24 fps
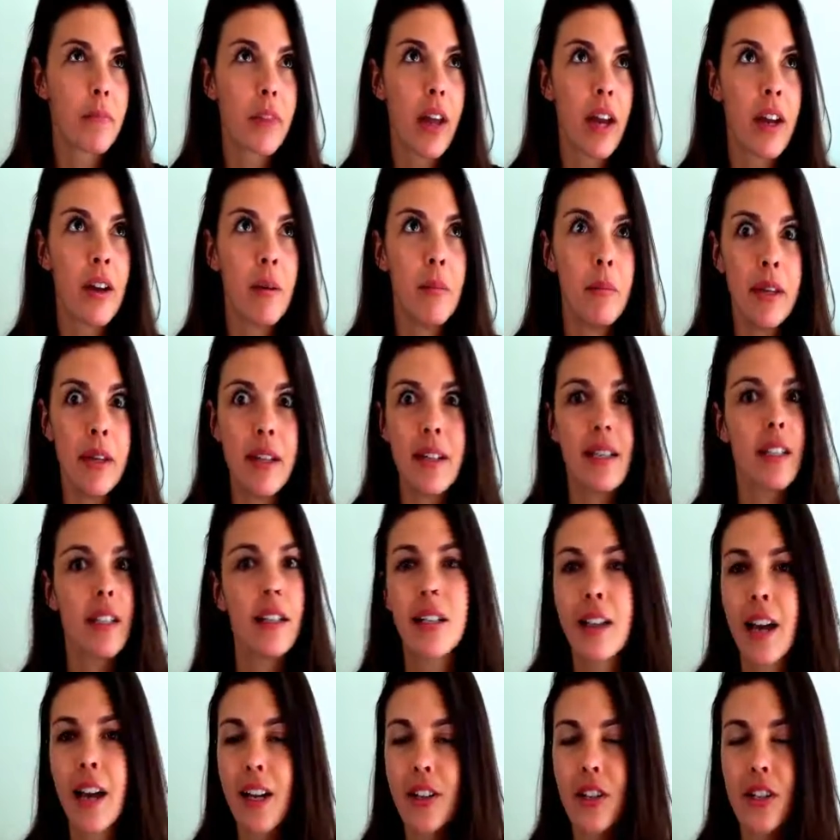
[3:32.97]
and
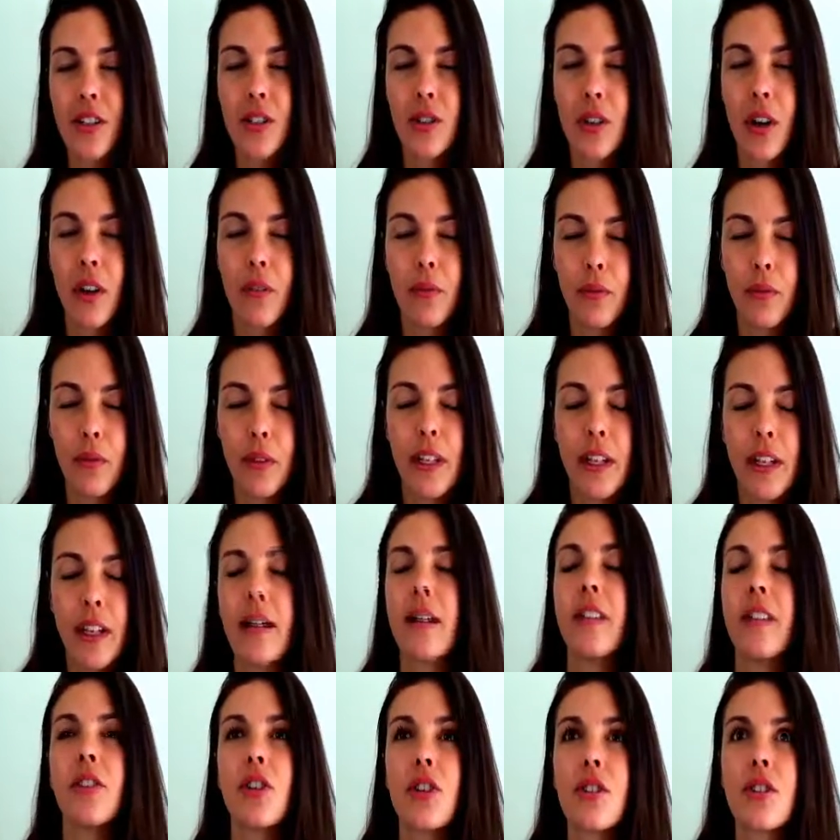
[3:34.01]
immediately I just start
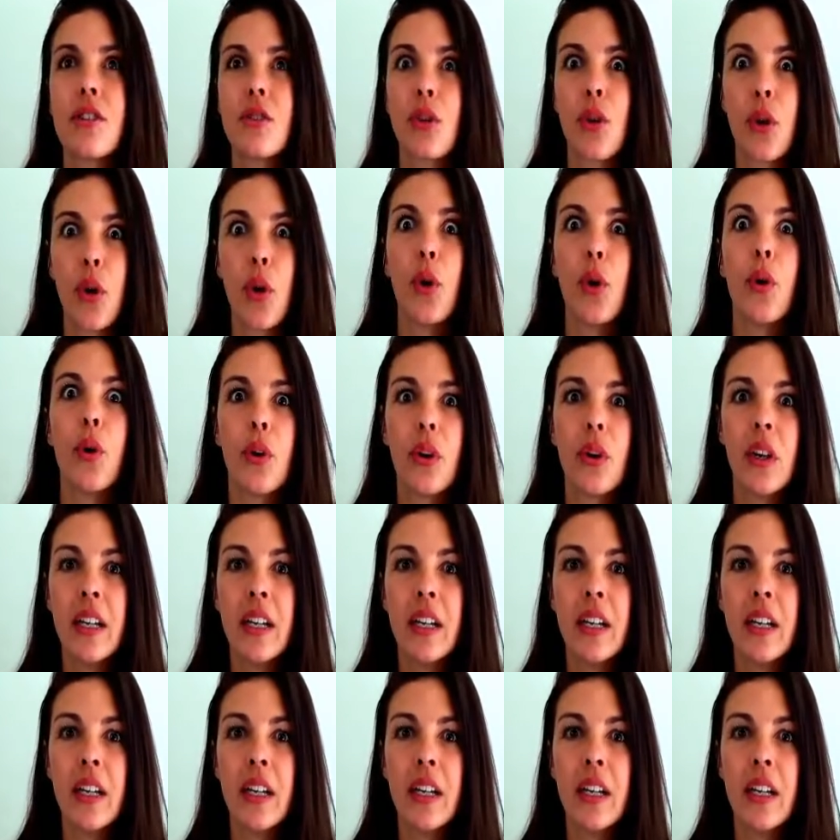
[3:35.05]
feeling just good,